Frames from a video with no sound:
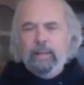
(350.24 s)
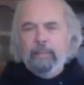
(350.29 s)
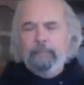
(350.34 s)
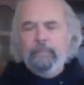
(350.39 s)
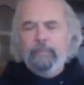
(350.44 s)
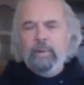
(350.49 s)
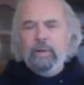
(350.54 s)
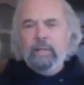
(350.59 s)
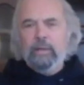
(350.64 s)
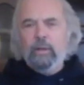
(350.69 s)

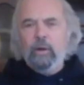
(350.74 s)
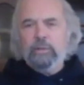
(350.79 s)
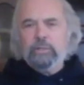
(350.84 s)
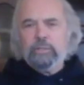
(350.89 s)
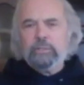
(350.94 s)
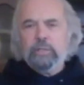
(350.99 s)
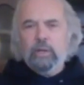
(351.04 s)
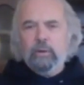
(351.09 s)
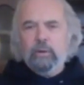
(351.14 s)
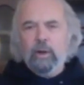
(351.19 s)
But
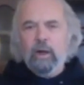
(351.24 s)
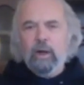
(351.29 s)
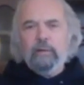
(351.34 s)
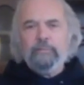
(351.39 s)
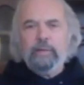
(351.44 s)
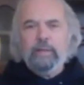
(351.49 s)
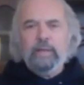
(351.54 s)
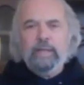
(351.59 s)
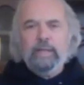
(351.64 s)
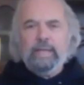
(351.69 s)
so
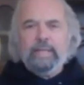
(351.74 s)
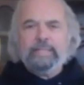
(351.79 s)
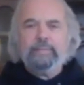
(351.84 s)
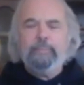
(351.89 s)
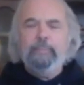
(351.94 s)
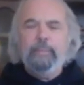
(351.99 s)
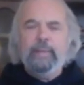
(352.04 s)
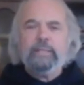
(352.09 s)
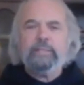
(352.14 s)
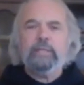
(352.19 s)
often
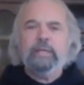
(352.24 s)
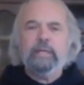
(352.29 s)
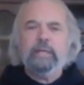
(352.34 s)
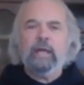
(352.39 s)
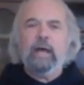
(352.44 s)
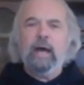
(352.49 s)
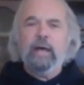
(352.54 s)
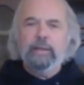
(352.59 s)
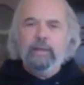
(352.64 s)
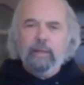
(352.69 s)
it's
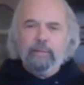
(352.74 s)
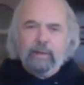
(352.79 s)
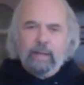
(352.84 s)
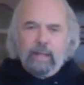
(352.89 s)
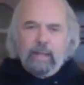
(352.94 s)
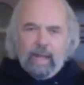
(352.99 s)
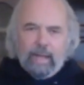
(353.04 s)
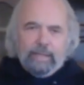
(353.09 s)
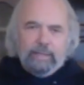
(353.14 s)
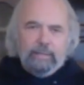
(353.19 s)
missing another
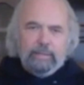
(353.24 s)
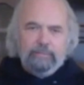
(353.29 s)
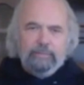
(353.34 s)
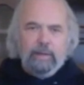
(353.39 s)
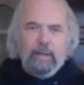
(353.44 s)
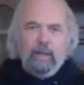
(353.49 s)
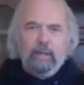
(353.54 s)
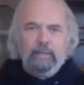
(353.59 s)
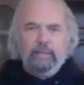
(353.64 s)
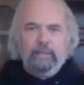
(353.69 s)
kind of
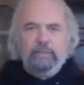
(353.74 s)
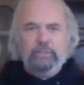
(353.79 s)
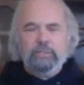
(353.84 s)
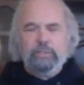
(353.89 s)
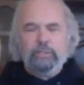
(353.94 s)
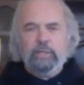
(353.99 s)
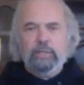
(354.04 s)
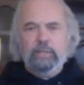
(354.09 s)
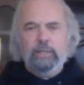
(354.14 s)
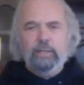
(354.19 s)
knowledge.
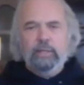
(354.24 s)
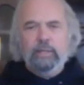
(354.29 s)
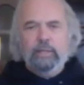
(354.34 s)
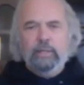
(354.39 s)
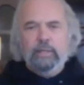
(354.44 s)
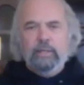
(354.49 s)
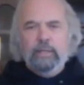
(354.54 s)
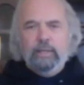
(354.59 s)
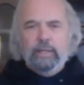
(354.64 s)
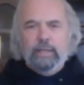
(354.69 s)

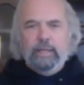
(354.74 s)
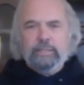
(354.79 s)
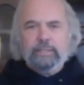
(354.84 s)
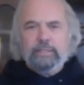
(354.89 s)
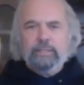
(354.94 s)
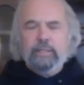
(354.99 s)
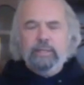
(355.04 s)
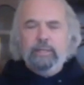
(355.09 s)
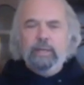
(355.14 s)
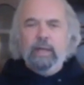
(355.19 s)

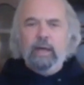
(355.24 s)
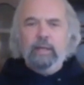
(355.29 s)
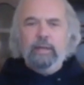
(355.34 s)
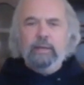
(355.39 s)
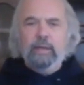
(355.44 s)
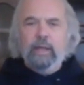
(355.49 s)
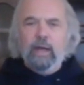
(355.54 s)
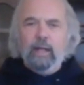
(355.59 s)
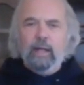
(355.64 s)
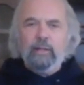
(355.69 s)
It's the
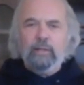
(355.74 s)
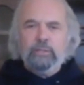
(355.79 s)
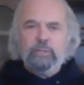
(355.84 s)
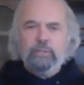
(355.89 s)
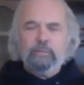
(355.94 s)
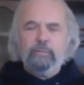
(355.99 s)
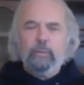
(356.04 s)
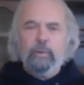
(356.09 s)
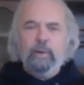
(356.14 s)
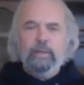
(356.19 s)
knowledge
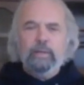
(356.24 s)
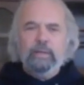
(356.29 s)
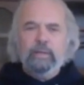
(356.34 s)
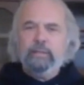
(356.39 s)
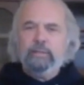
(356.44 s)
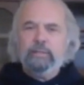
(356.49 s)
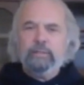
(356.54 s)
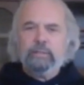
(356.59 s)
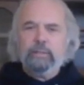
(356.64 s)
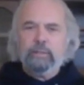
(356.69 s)
of what
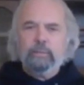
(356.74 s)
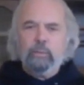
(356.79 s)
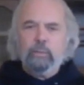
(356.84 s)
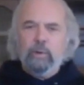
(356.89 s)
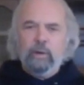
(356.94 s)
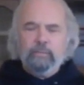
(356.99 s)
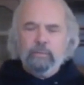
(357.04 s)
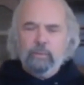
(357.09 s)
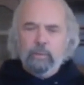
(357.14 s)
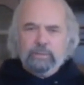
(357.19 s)
is,
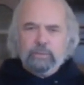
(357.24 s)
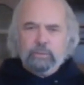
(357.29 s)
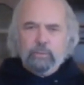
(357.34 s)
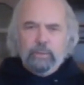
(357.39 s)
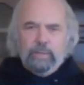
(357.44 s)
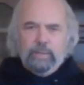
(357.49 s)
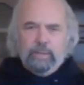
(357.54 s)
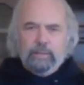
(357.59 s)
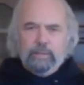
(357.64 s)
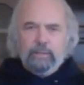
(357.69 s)
of what's
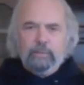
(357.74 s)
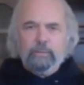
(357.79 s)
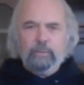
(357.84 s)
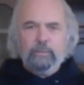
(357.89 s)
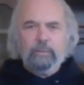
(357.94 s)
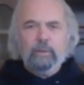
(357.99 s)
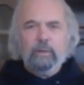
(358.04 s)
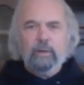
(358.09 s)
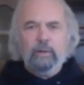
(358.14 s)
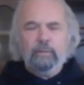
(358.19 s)
real,
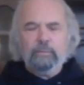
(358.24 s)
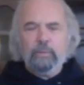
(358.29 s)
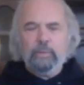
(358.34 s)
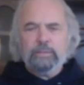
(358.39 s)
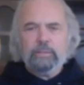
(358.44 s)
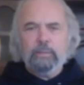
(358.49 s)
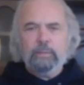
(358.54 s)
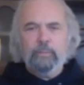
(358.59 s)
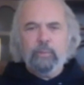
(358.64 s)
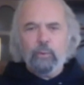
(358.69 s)
of
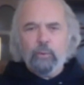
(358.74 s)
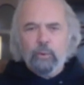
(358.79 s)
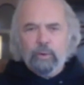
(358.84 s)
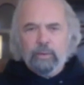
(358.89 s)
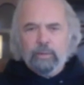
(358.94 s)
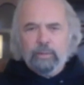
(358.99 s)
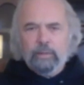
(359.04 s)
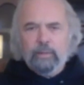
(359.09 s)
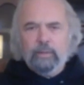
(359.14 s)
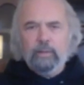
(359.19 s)
what's
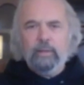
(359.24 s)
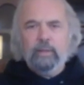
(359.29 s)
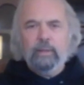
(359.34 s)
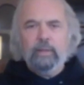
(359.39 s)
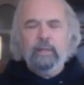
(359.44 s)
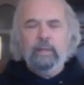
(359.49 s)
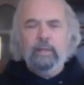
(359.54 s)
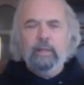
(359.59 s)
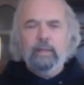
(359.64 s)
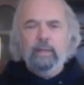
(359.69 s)
important,
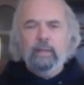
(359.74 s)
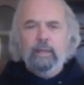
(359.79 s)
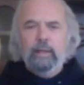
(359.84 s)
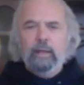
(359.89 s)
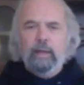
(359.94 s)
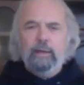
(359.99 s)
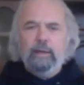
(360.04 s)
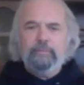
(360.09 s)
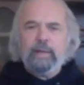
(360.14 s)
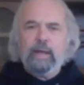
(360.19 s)

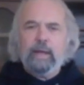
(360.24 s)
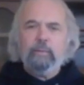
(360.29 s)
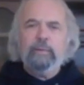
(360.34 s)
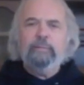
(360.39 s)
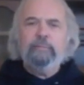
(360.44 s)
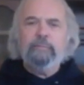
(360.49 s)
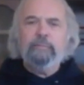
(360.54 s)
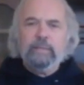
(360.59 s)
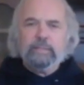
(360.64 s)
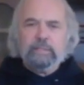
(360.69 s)
of how we
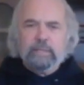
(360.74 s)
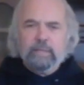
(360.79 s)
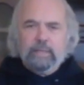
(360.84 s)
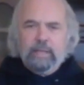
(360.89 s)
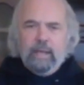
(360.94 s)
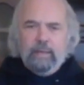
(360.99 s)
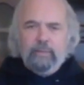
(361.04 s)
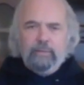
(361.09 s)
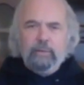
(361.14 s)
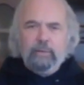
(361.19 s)
fit
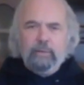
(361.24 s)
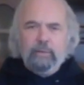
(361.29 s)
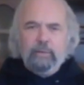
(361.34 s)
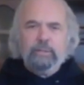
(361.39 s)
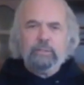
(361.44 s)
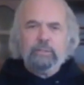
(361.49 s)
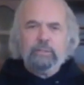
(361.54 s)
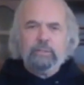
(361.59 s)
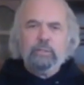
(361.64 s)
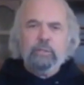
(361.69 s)
together
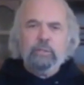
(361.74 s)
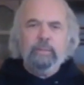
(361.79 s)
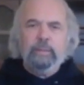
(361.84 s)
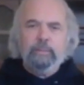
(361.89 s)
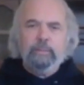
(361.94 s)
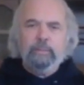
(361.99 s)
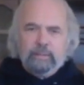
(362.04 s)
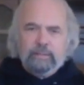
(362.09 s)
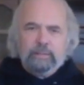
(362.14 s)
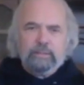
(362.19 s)
as
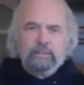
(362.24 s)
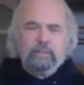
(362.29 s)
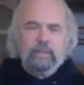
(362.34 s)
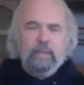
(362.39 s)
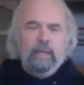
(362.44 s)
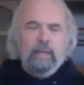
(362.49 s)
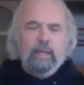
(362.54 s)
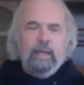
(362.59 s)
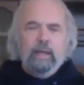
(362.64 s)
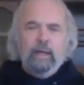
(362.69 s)
human
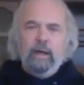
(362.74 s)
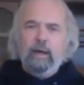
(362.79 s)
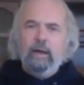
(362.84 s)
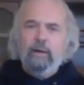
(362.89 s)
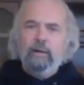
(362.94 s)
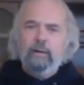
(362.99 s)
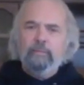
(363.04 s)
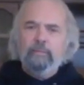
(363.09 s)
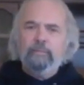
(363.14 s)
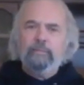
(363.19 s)
beings,
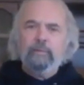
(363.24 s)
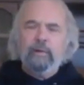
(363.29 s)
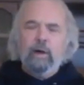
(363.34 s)
of